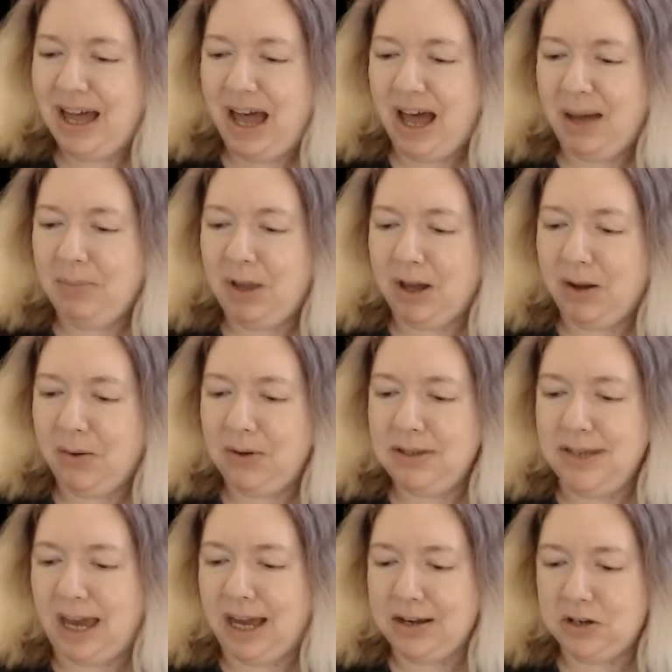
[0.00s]
I'm not going
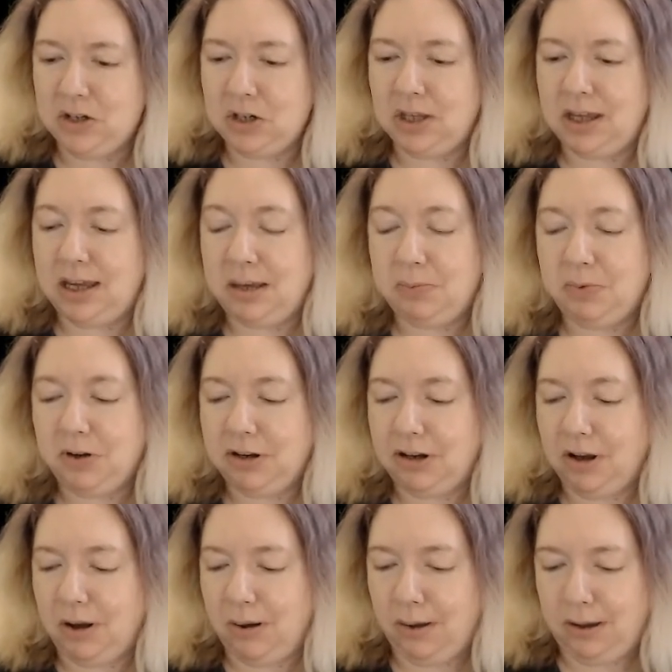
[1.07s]
to actually put
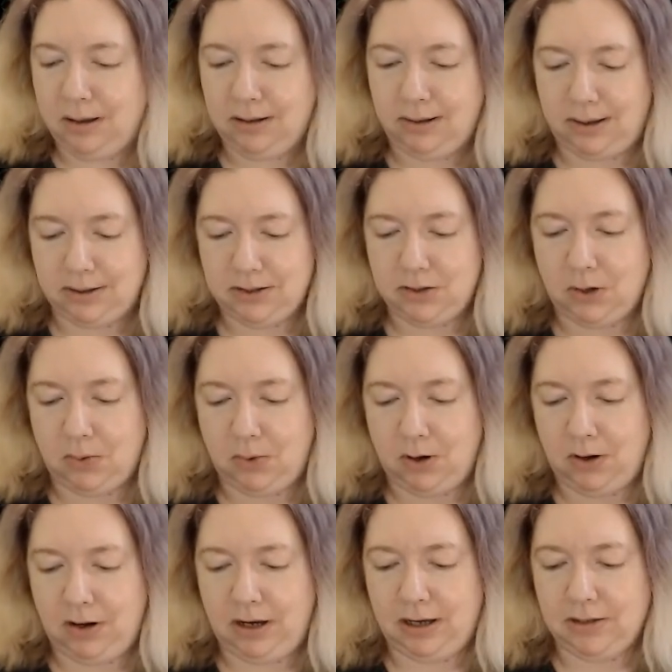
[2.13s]
it on. I'll start
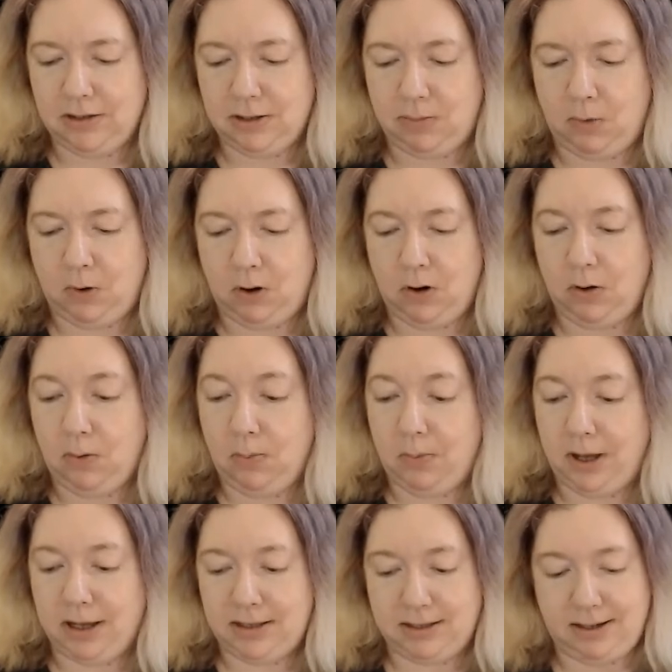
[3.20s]
wearing it tomorrow,
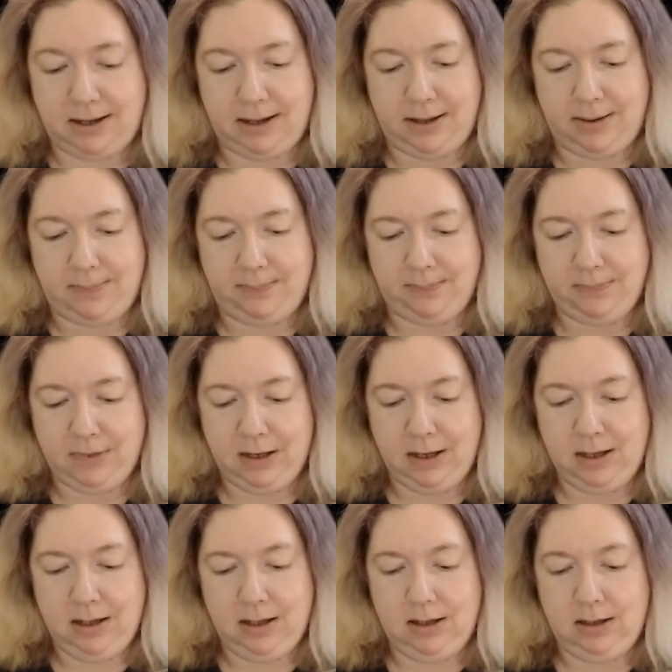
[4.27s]
but
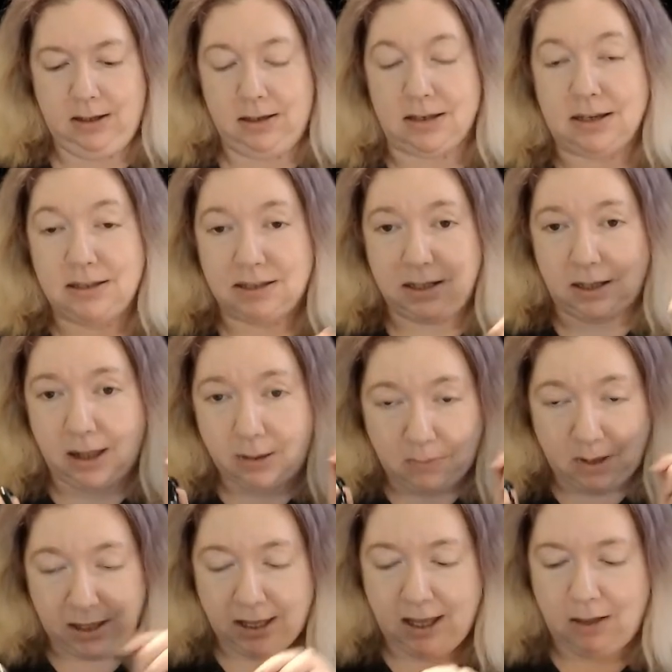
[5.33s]
because I still have
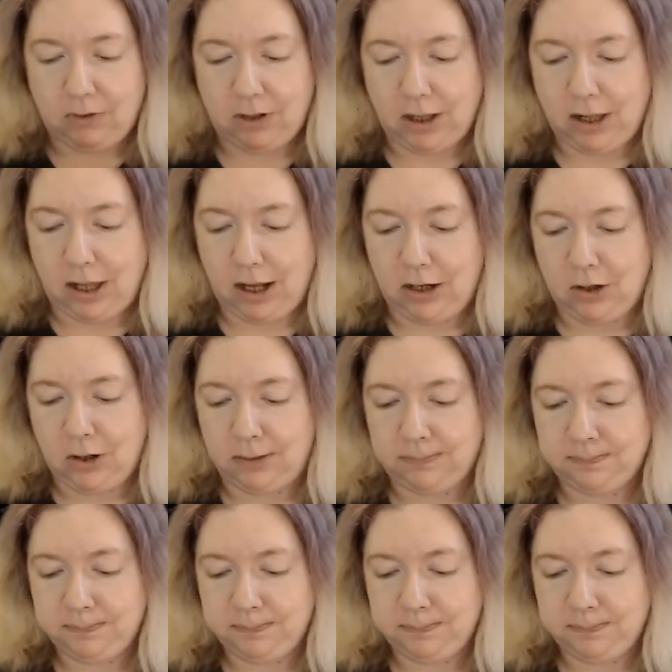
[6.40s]
my Calvin Klein on.